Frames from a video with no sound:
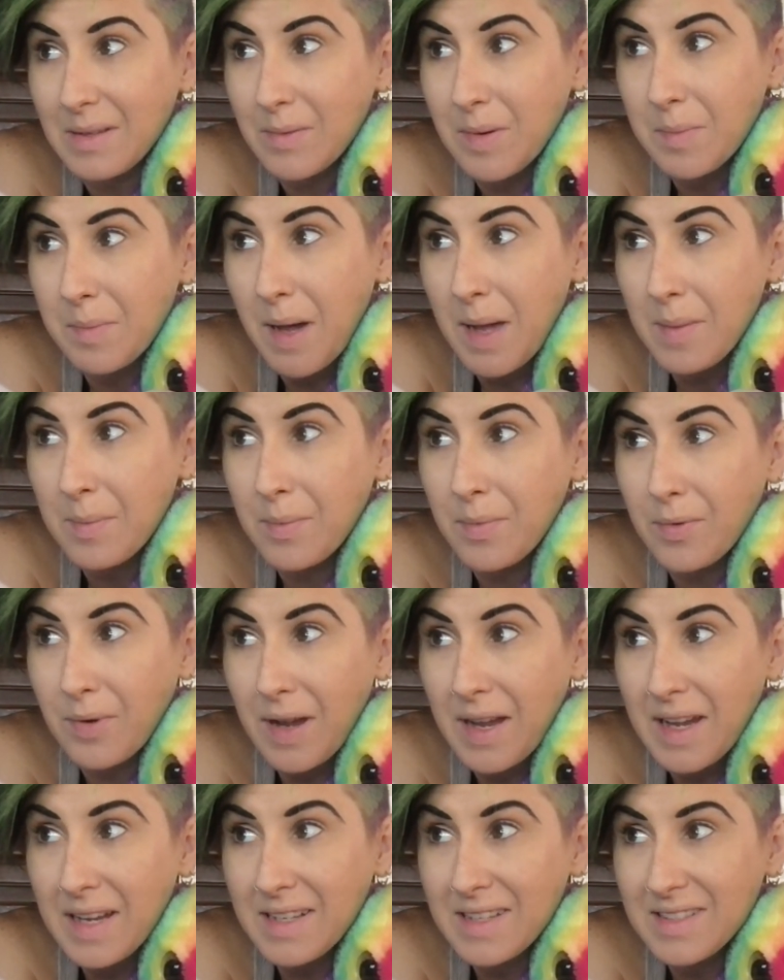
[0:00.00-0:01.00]
When my
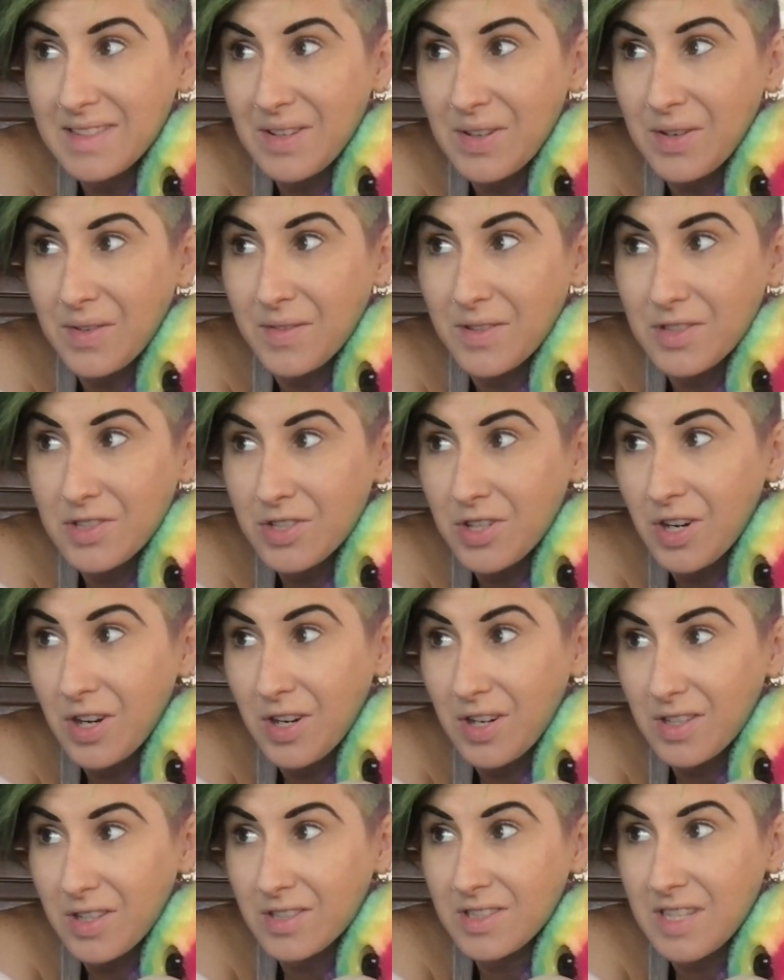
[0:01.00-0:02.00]
brain is
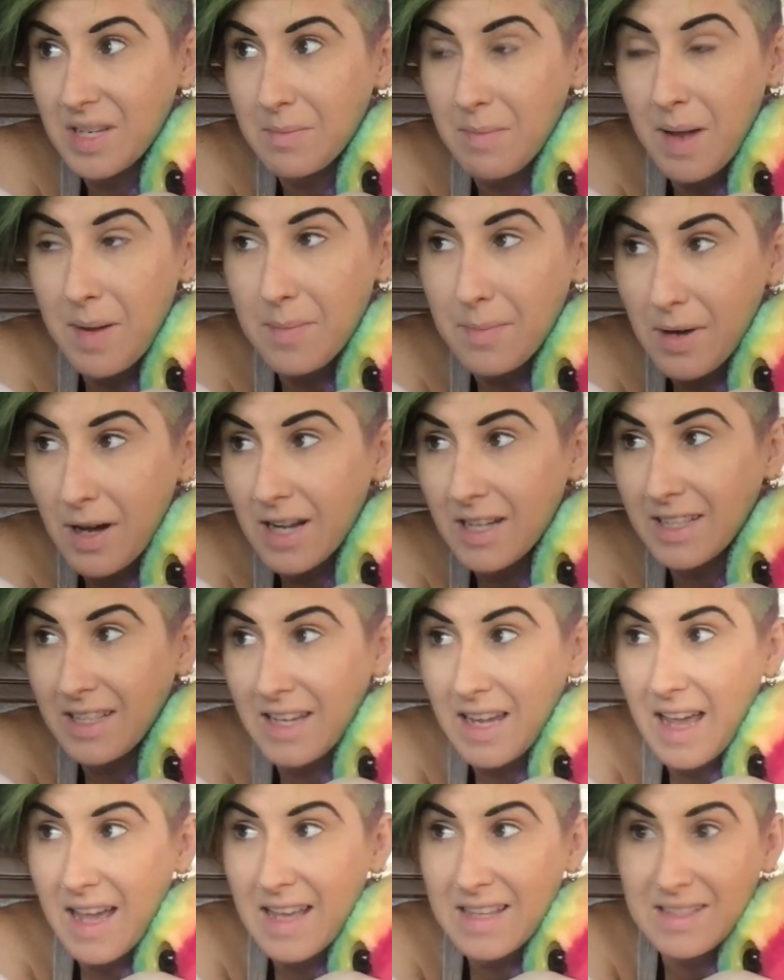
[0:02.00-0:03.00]
overcharged and my
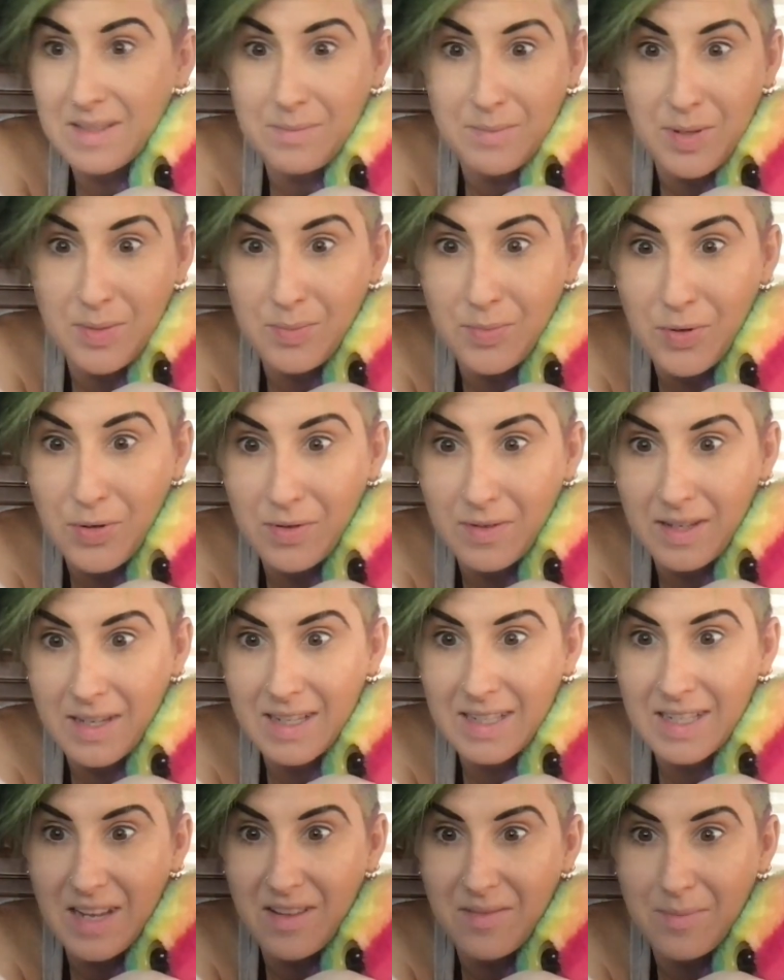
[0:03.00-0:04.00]
body hasn't been
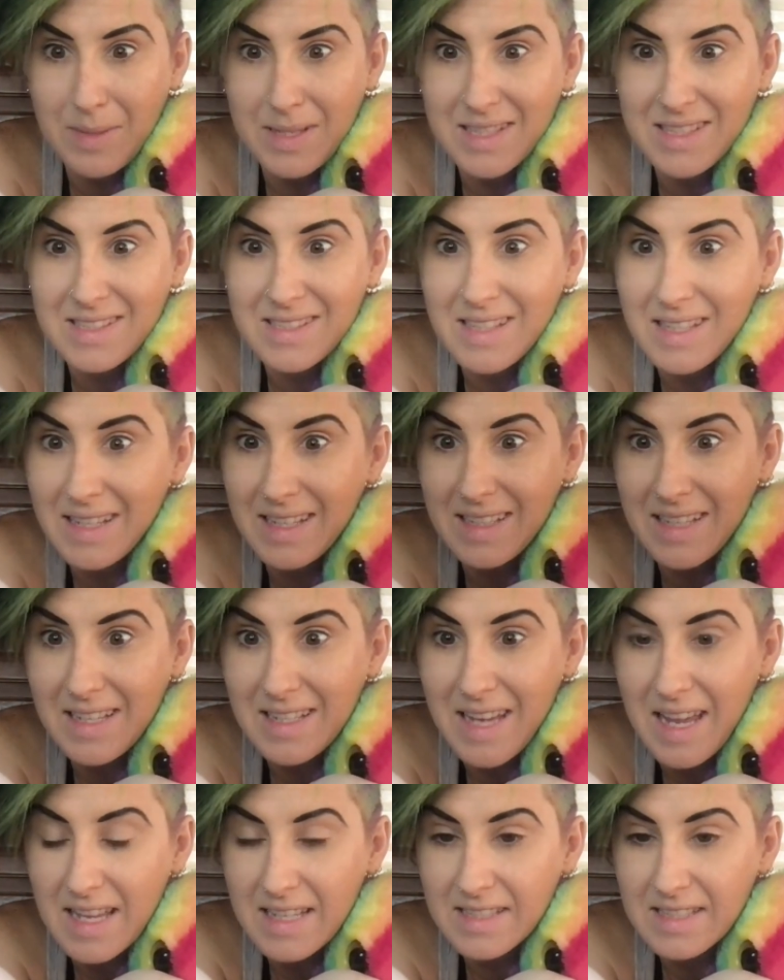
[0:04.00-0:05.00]
moving and I've been sitting in a
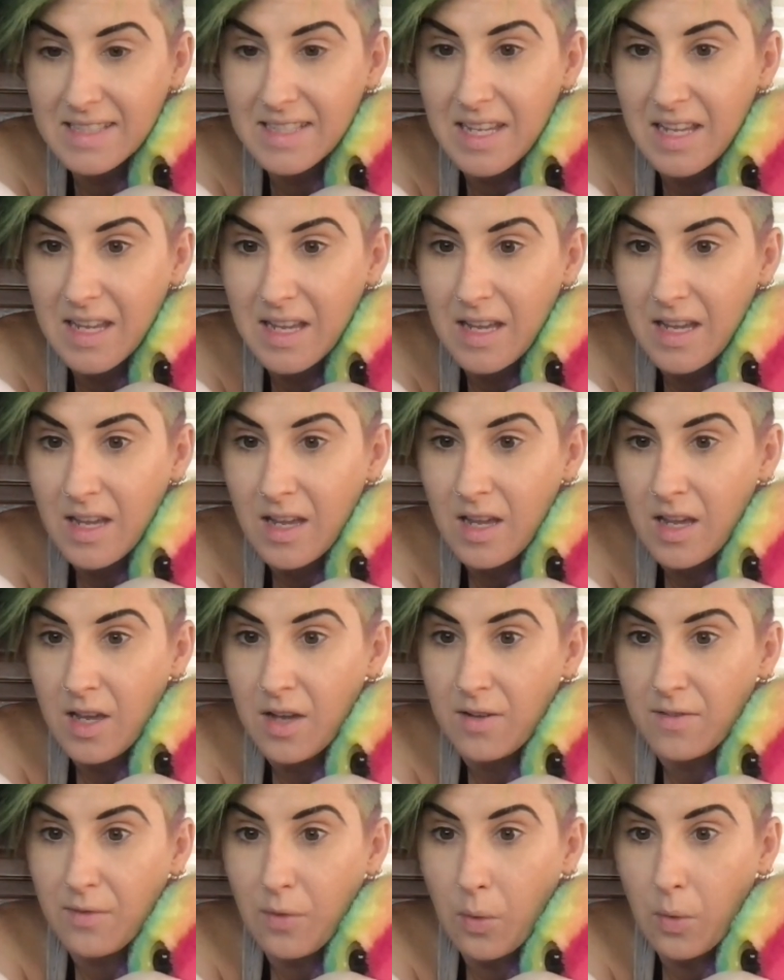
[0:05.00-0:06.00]
desk
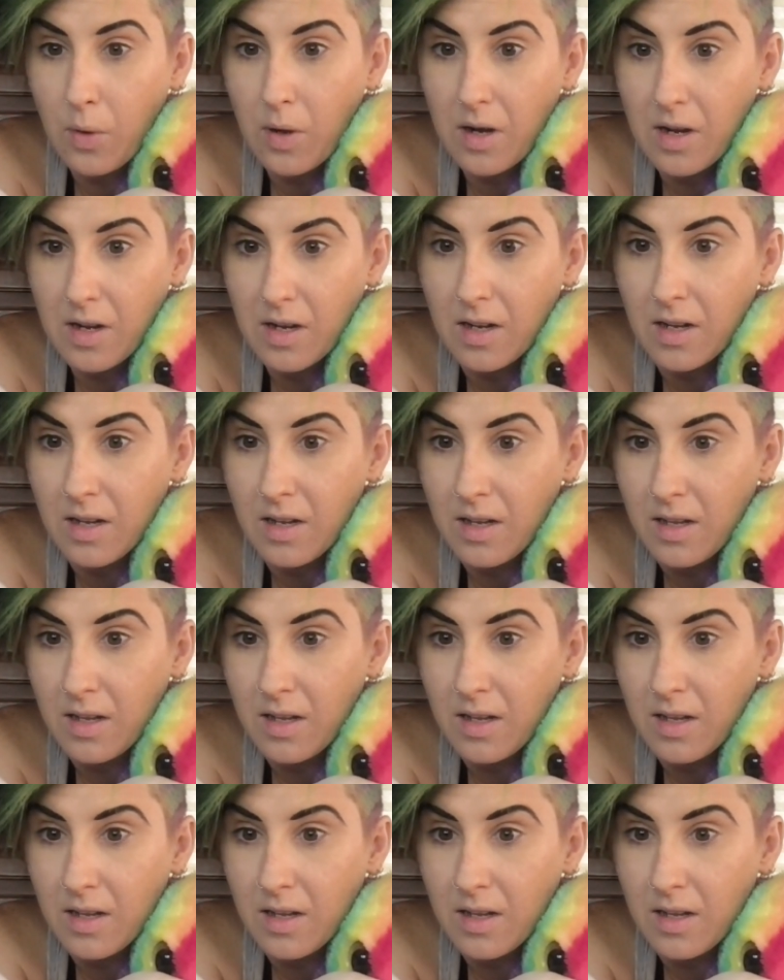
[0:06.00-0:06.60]
for